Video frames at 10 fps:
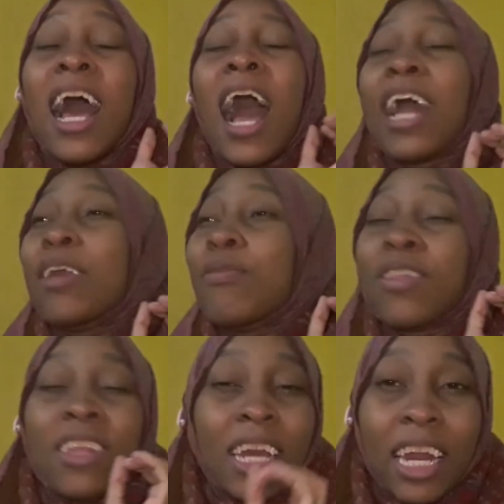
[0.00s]
and if
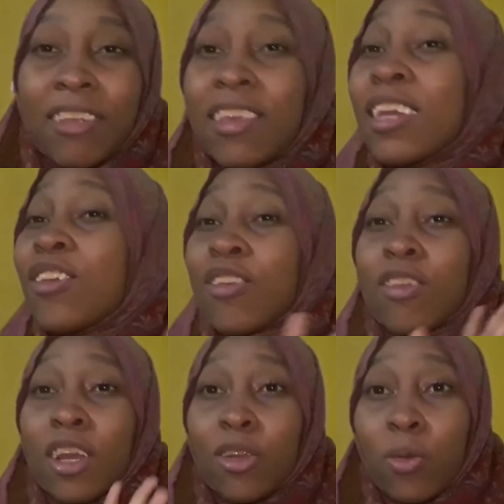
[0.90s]
it's crazy, just
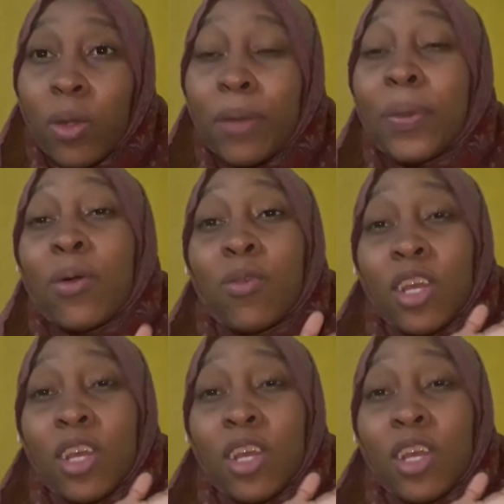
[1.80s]
do it because